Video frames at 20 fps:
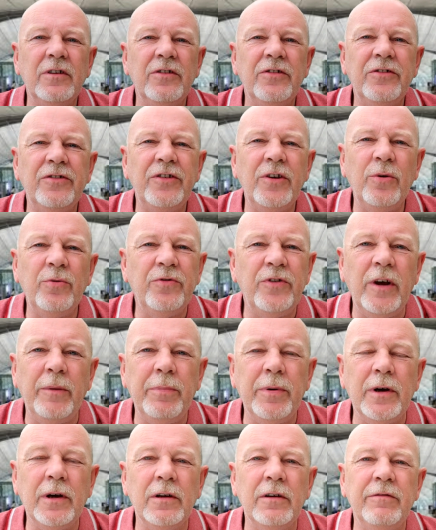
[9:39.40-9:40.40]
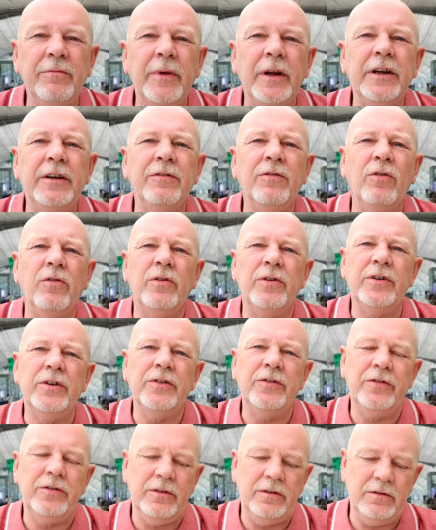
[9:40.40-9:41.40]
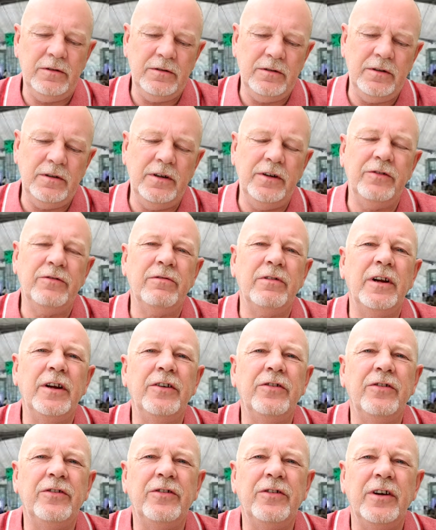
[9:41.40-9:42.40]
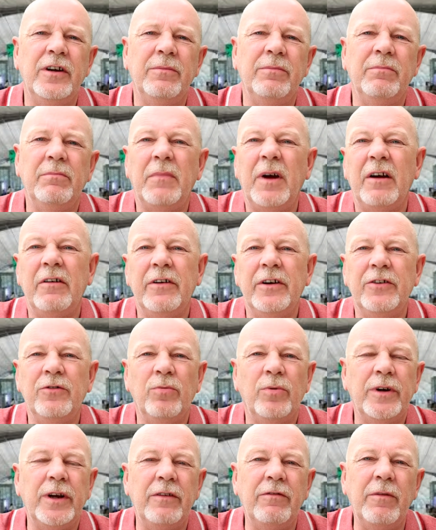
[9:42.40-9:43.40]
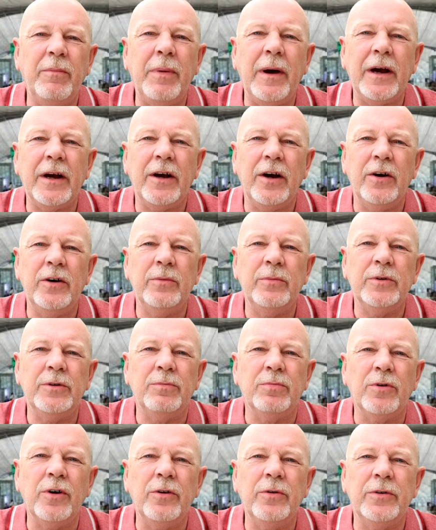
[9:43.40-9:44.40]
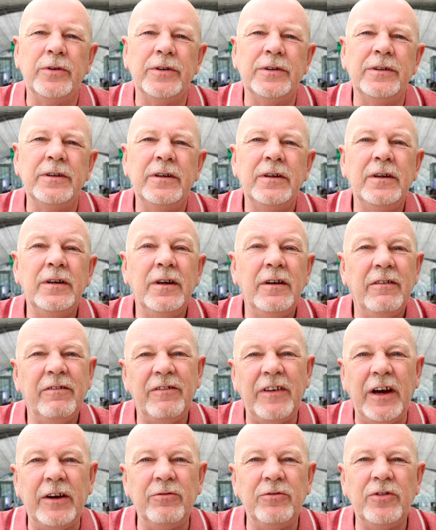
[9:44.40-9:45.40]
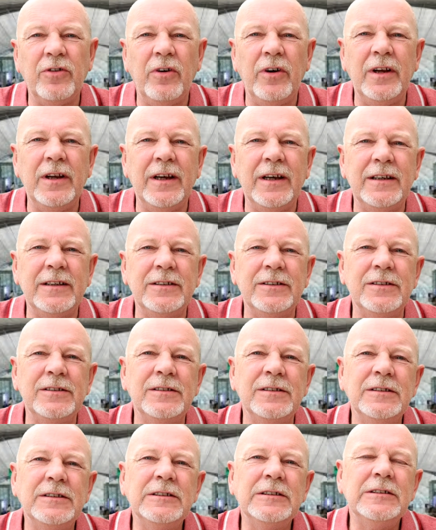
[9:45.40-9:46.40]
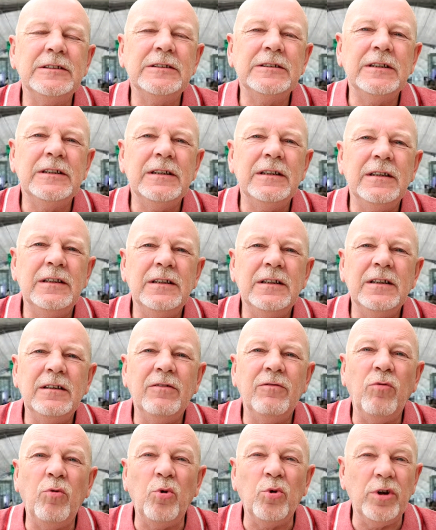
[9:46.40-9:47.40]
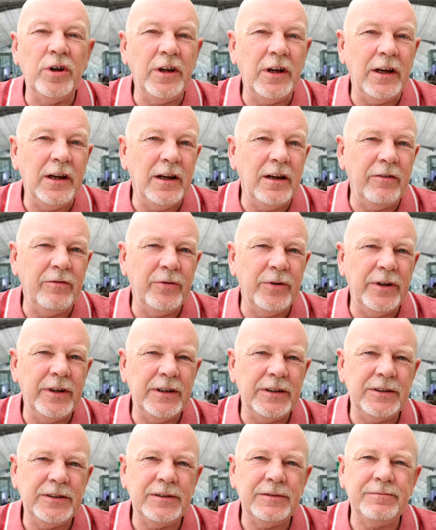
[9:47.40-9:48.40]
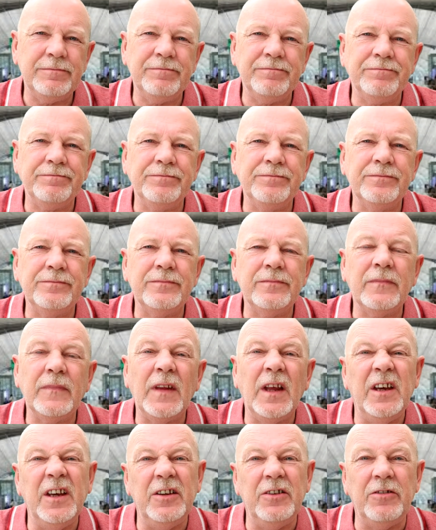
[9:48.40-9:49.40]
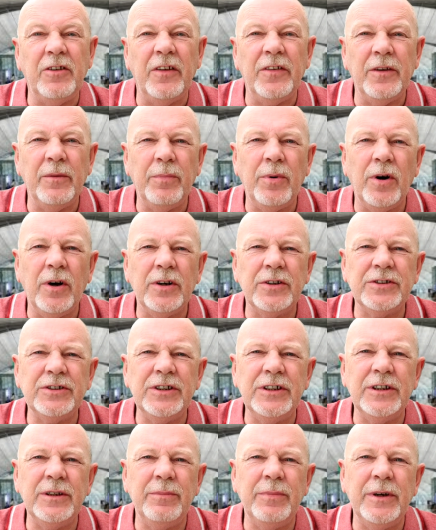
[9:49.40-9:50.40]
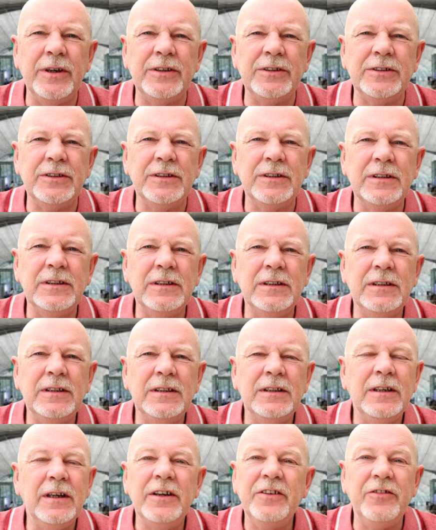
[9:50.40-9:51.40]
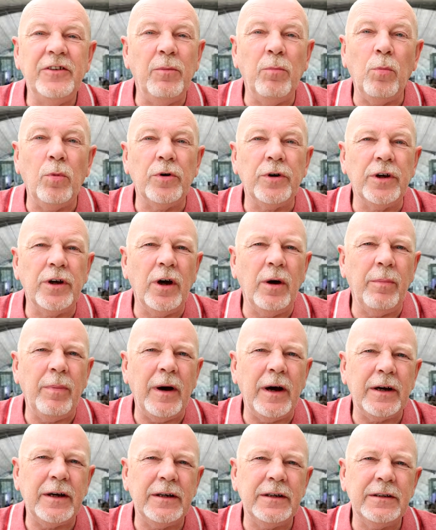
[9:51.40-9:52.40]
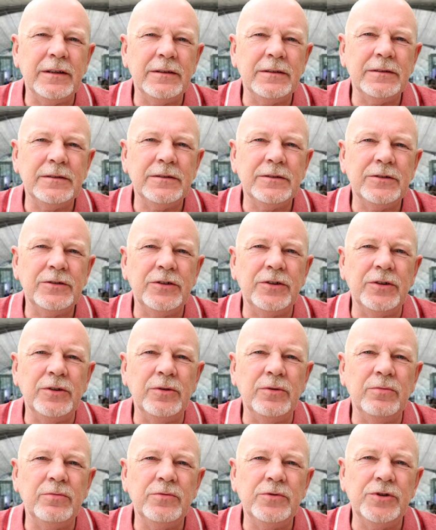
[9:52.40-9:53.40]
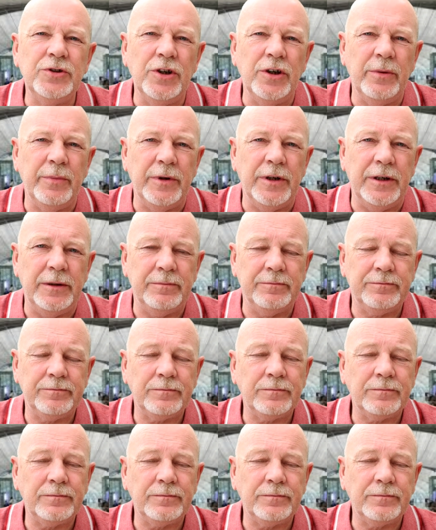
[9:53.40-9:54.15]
So typical of many foreigners, his relationship, marriage, whatever, back home had broken. Found Thailand. Fallen in love with it. He'd done the bar scene a bit. Didn't want to go back to Germany.